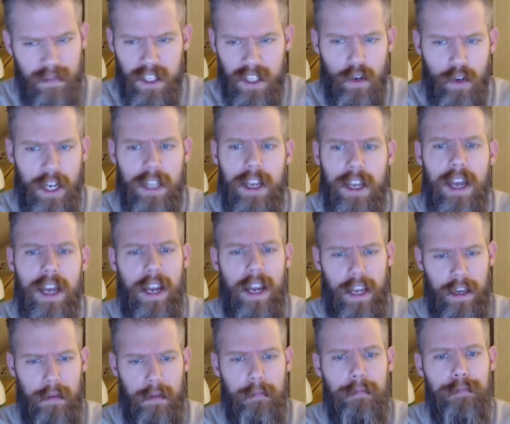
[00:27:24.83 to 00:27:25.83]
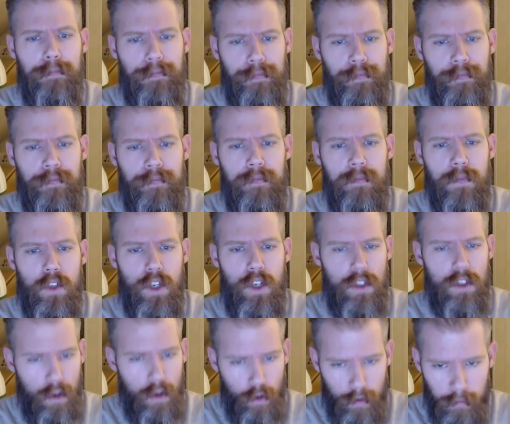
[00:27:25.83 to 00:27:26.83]
great headache.
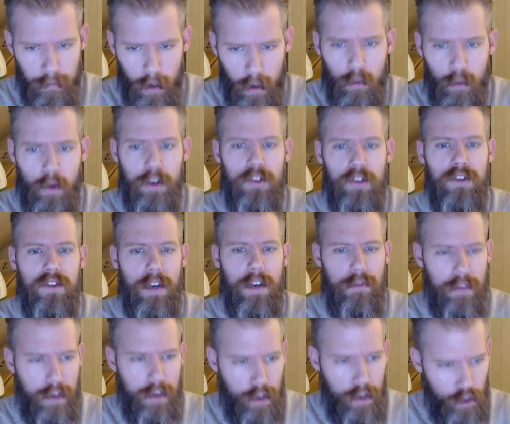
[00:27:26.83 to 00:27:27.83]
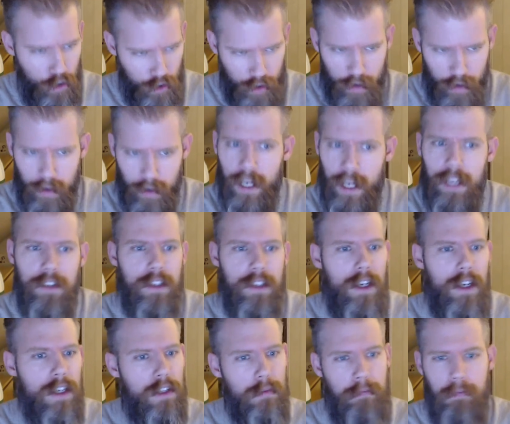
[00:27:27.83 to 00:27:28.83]
Just go to Bob Ward stuff and your head's
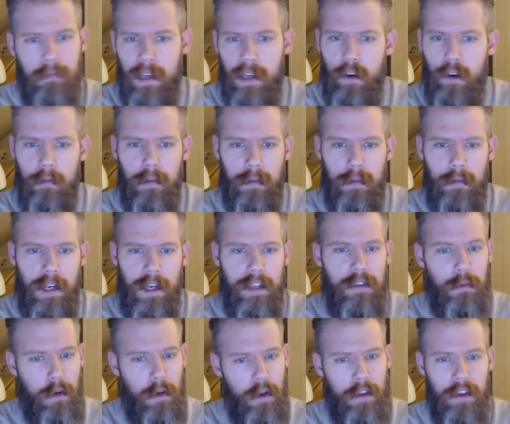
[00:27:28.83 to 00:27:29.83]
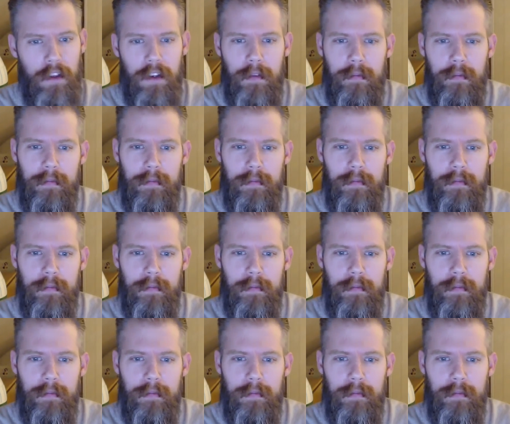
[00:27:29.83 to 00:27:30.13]
going to split open, but it's worth it.